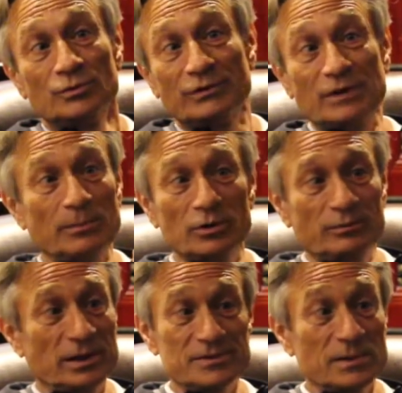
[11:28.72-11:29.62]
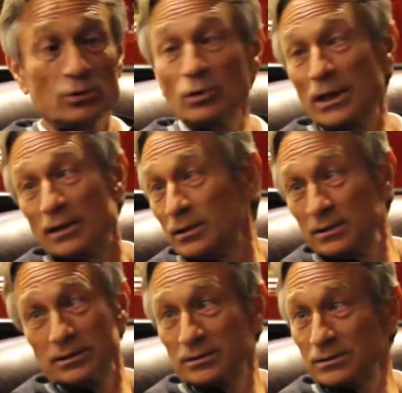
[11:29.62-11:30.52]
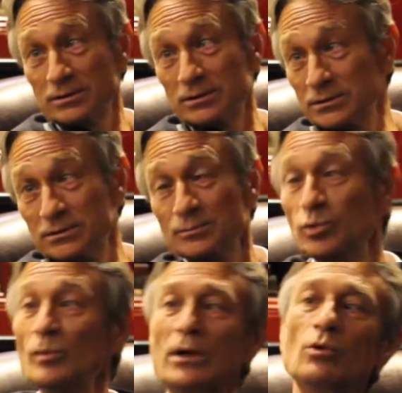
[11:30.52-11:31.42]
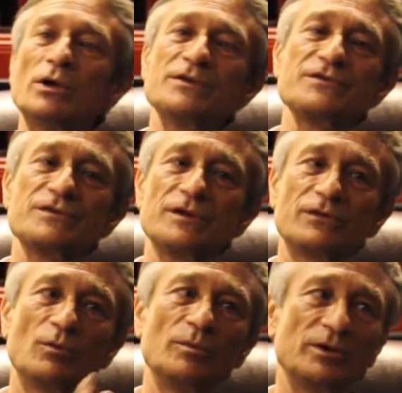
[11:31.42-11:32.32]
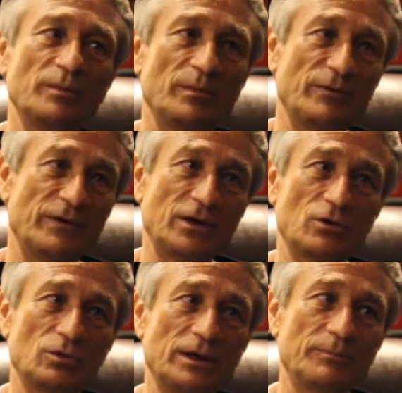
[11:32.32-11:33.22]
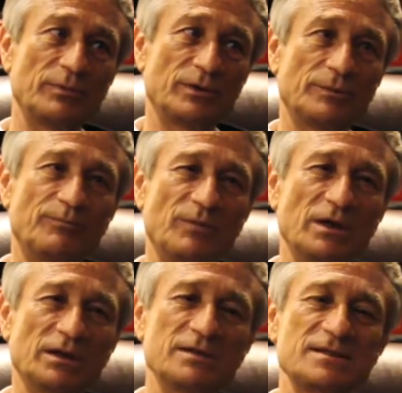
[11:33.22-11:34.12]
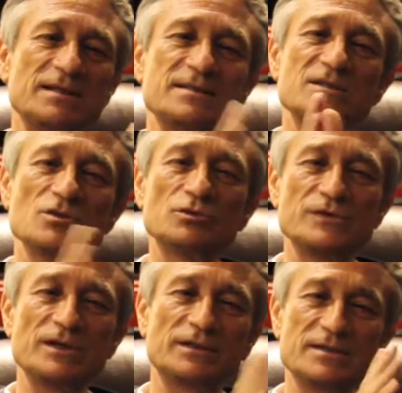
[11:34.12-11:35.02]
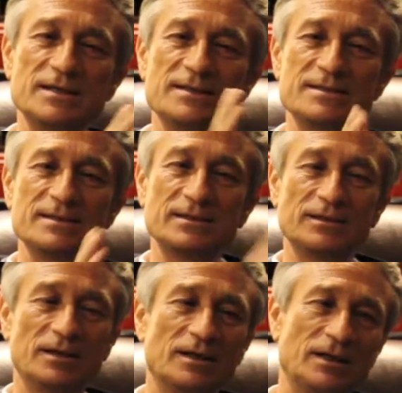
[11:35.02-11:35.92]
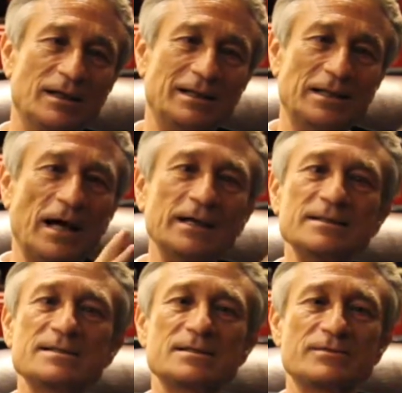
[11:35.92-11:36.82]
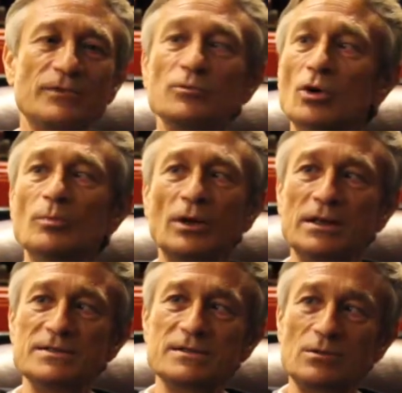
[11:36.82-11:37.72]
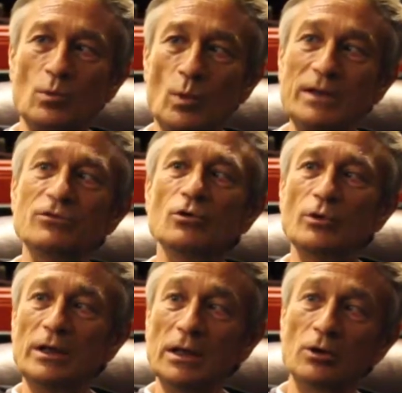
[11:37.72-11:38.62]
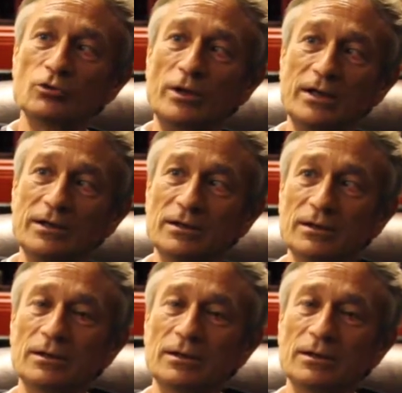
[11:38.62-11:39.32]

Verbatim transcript: we have a couple of players, Makola. Uh, Mpho Makola is at the moment above Anakola. Um, he understands the zones, he understands the lines from the opponents, when to go in, how to get in.